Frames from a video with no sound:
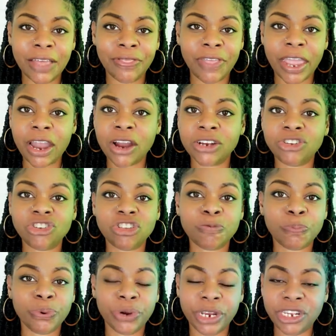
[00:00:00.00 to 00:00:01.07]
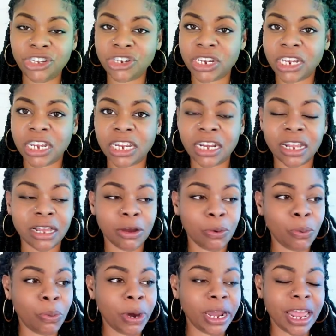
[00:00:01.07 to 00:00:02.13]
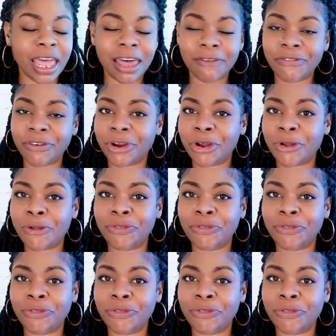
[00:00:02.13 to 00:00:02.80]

They are just preaching whatever